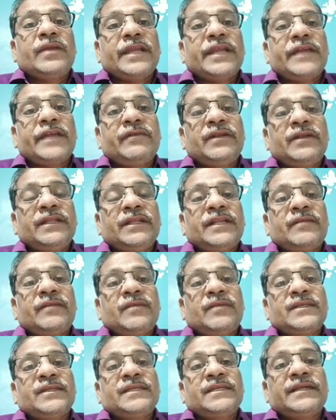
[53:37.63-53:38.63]
cavity that
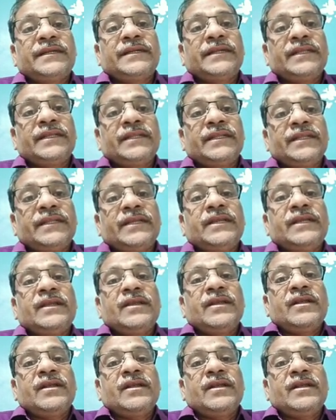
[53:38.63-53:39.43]
present in the